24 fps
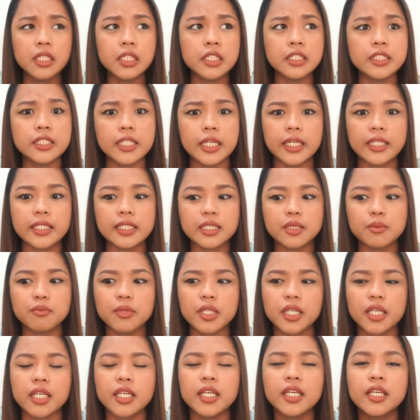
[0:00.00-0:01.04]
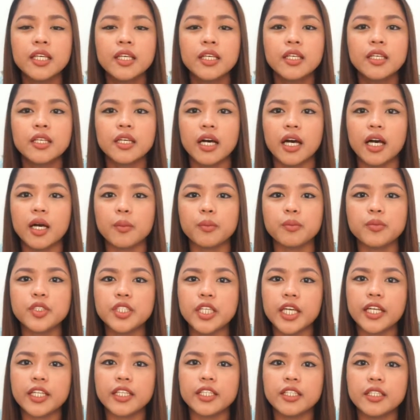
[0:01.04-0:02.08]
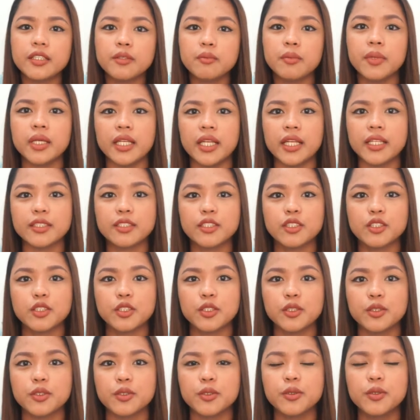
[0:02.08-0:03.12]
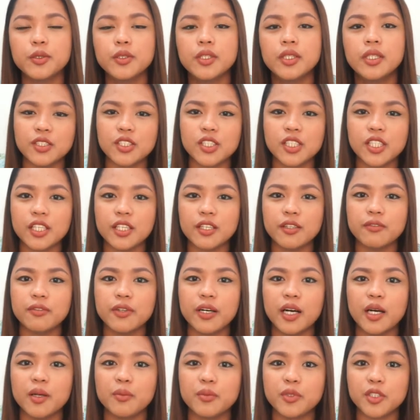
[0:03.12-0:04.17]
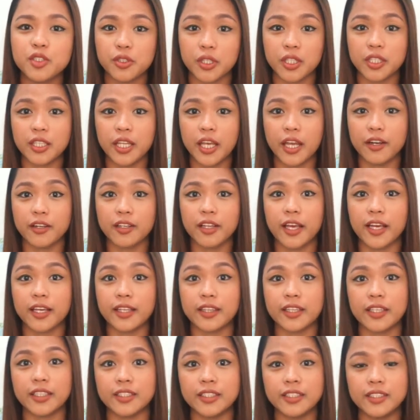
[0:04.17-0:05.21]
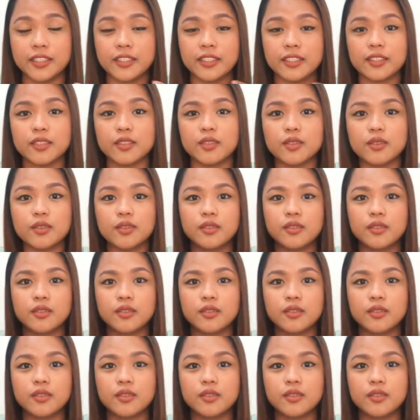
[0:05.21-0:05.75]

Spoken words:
it takes me 10 minutes to achieve straight hair like this.